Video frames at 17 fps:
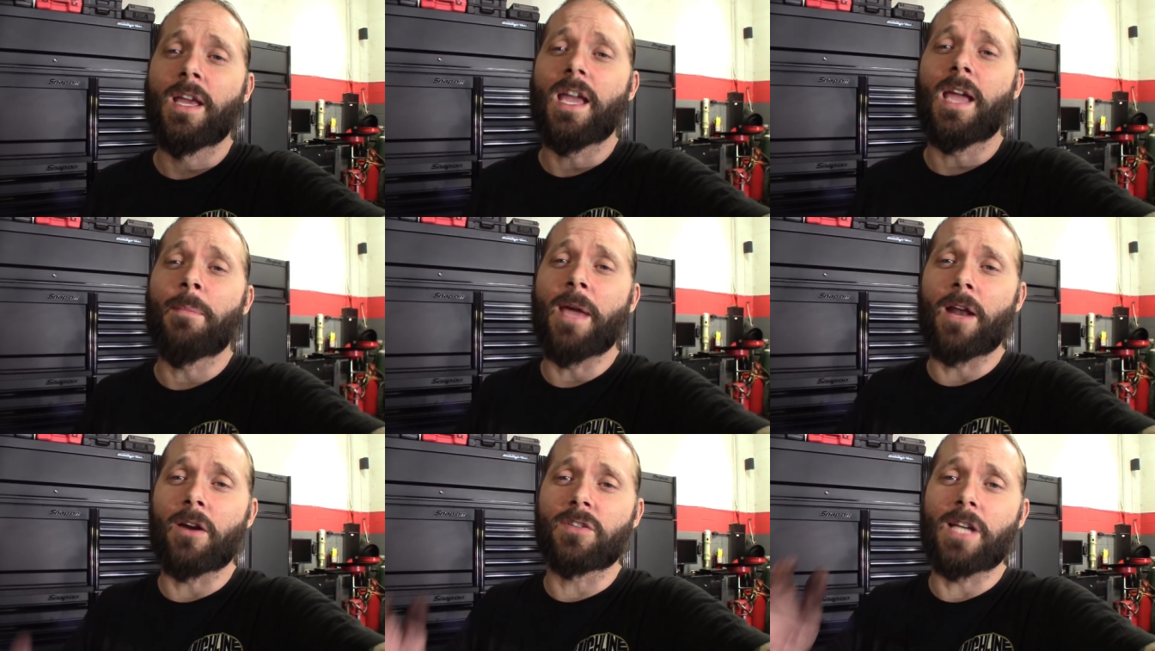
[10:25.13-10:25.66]
It
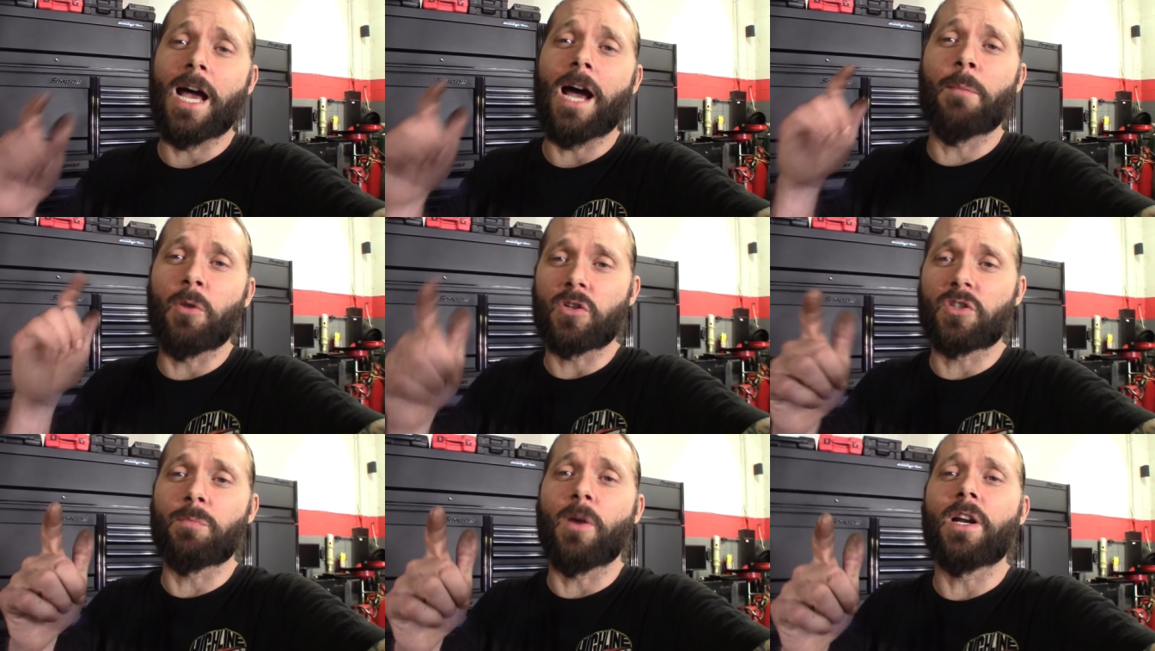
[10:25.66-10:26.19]
matters how
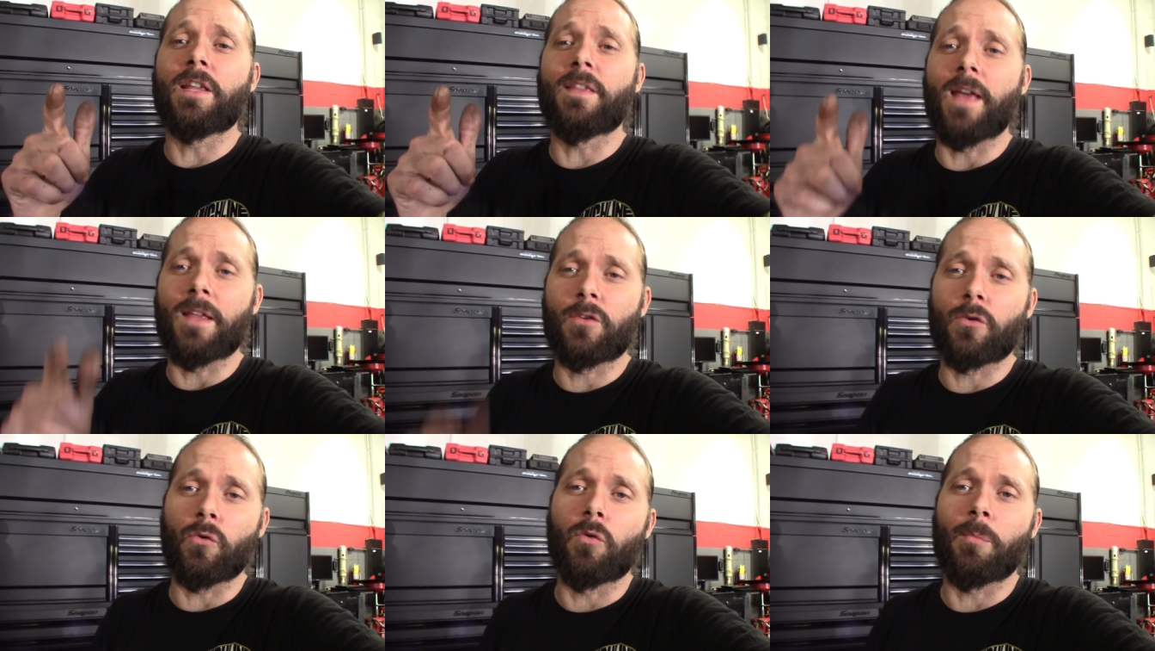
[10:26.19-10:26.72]
much money
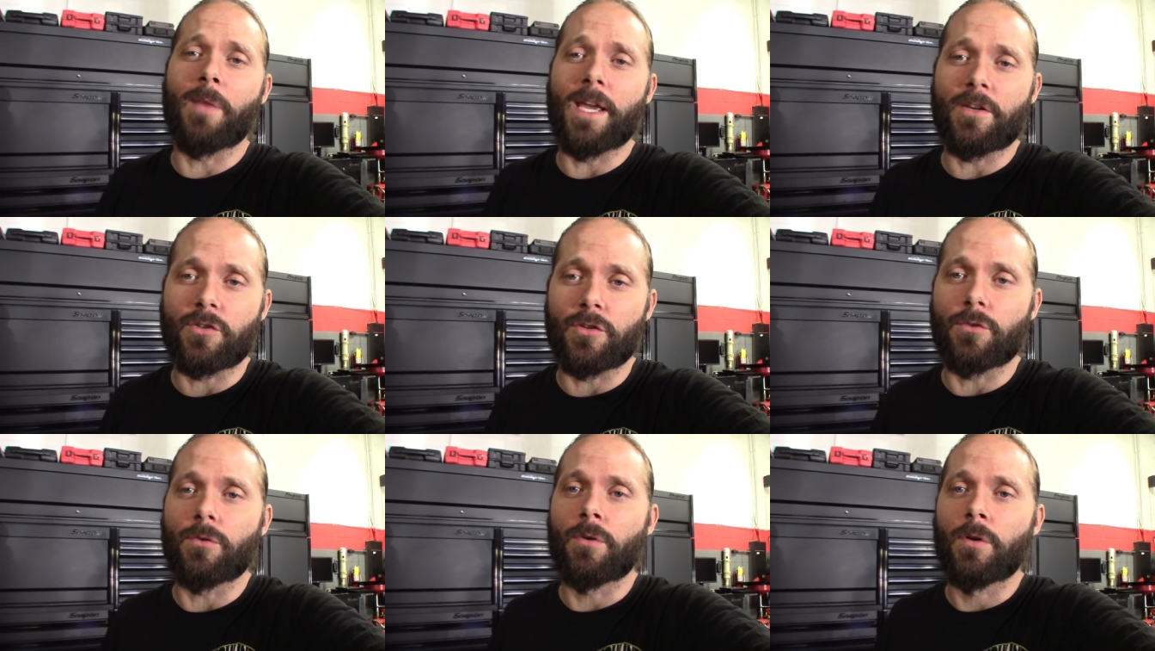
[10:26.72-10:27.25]
that tool
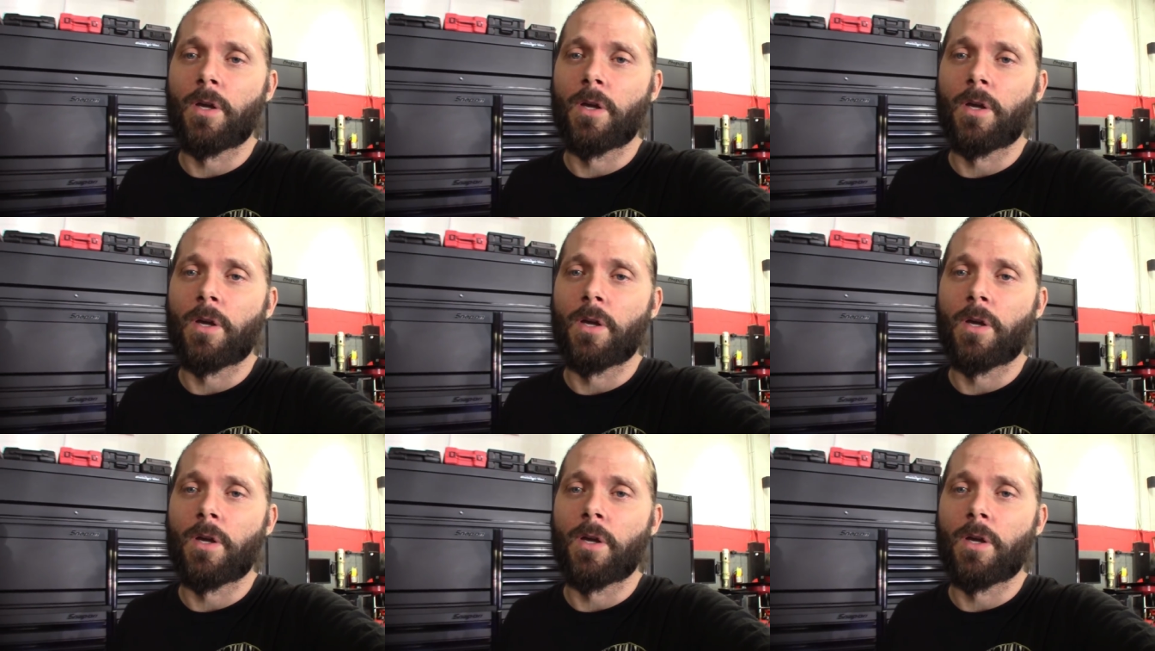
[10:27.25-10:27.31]
makes you.